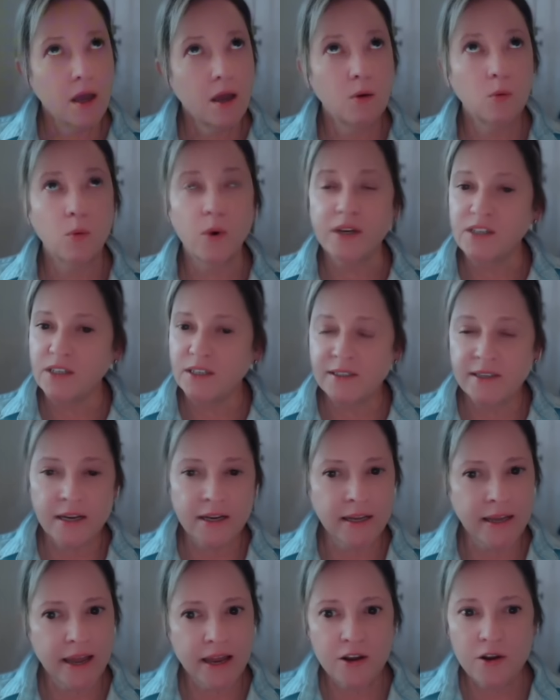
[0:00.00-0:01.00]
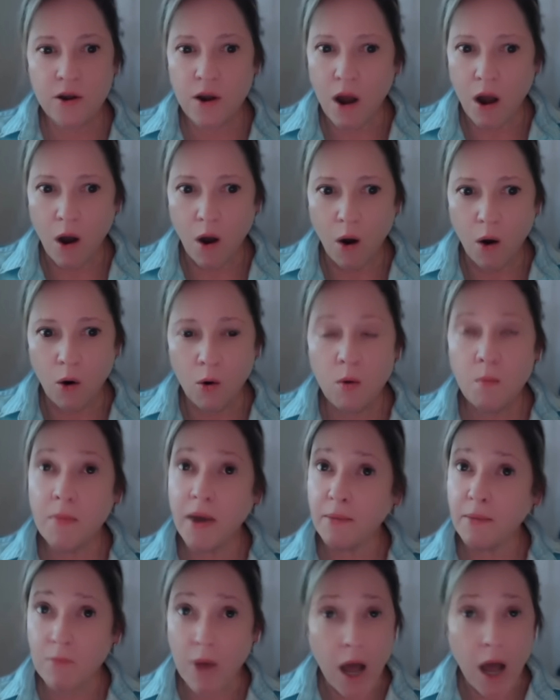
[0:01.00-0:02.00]
Wendy said again, no,
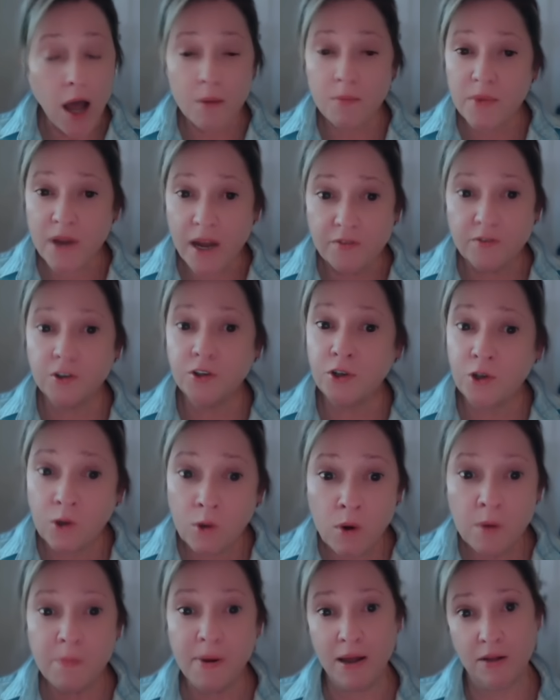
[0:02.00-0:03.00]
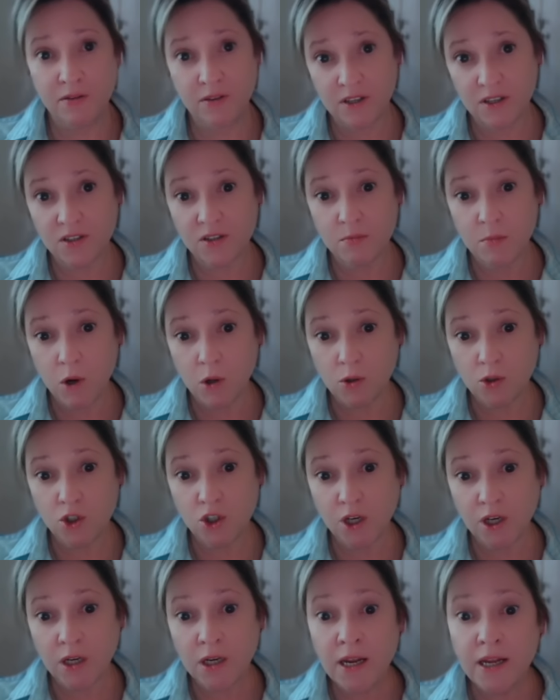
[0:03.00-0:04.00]
my mom never knew about this
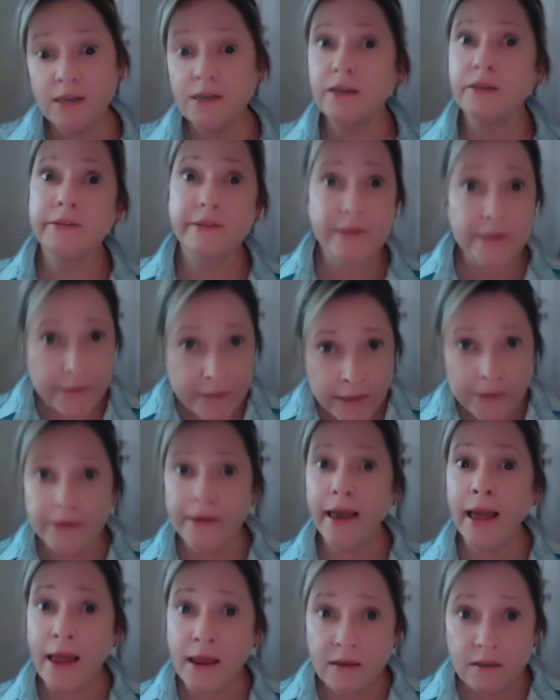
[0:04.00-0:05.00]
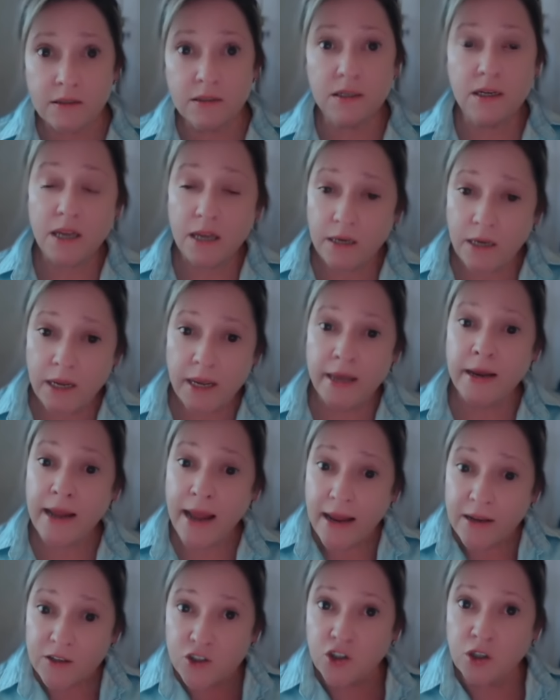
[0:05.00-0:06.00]
motion. And again, Danny had
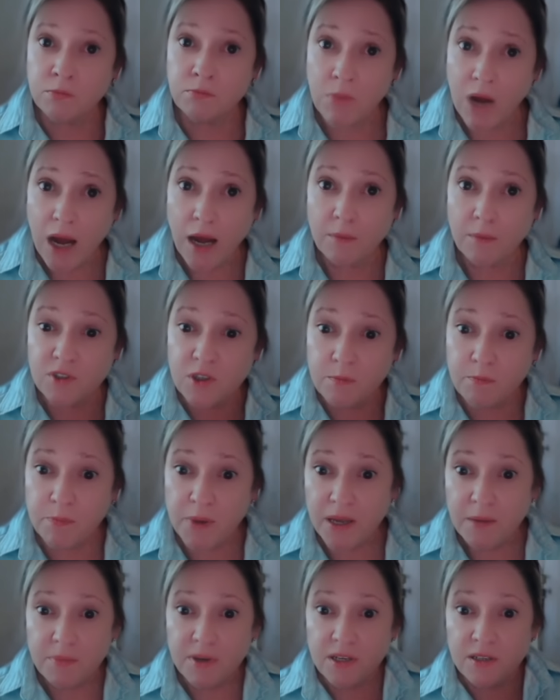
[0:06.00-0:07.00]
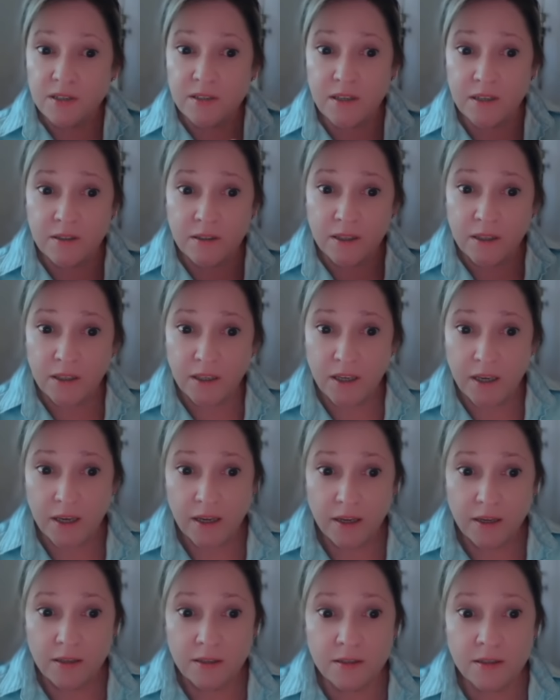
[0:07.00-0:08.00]
asked her mom to babysit the
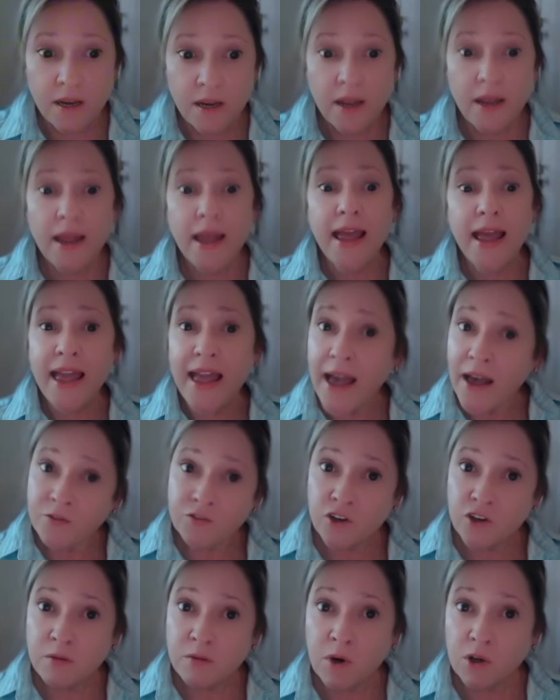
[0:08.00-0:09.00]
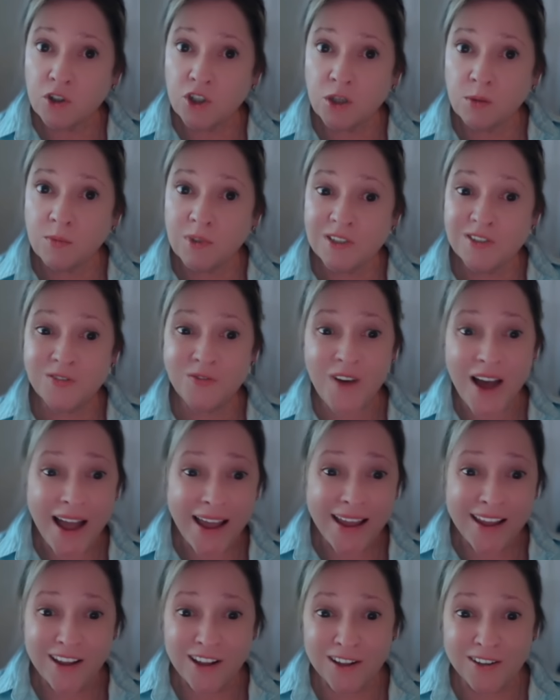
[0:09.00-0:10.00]
kids after the motion was
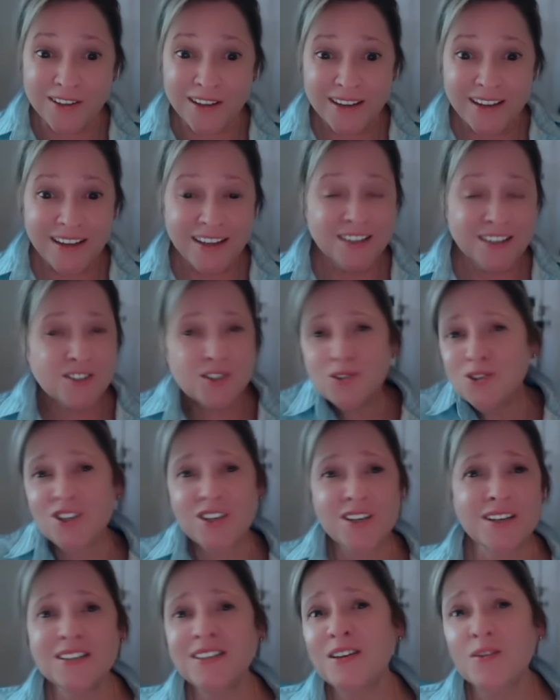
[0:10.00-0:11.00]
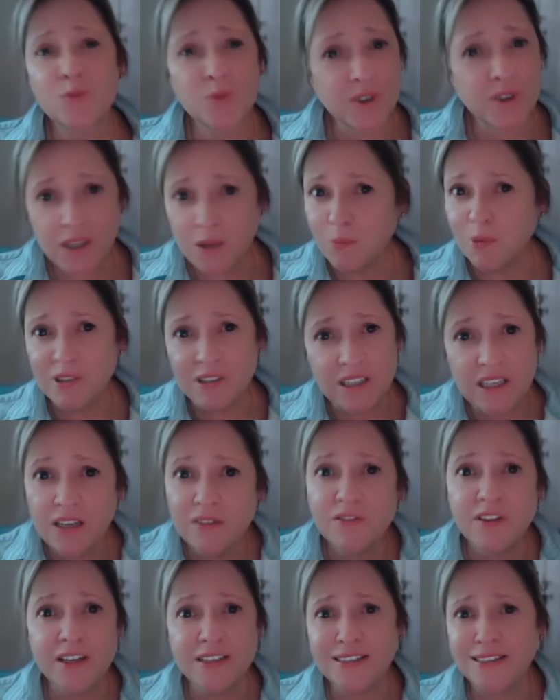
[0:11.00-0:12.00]
filed. So she doesn't really
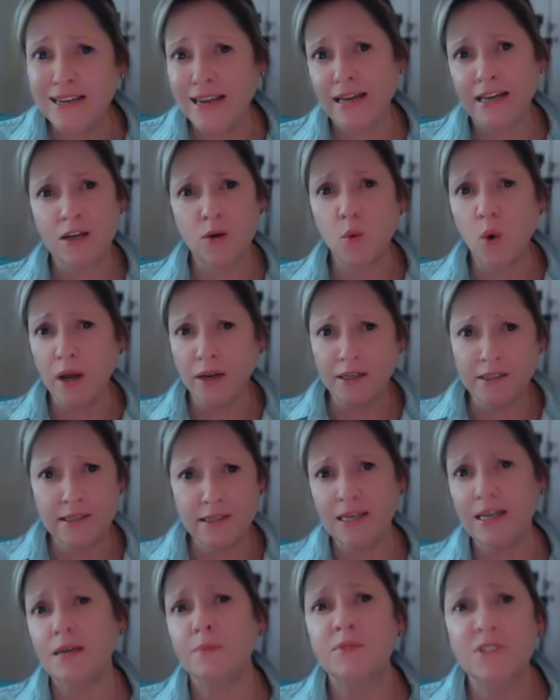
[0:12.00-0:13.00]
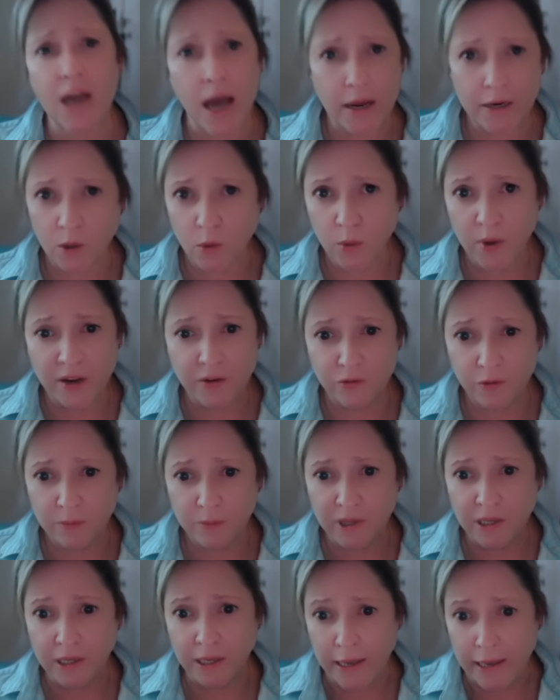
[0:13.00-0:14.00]
believe that Danny wanted to keep Donna away from
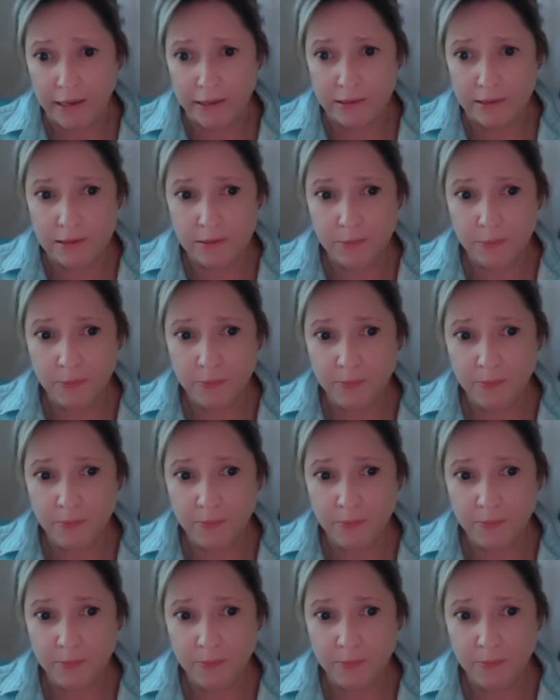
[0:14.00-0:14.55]
the kids.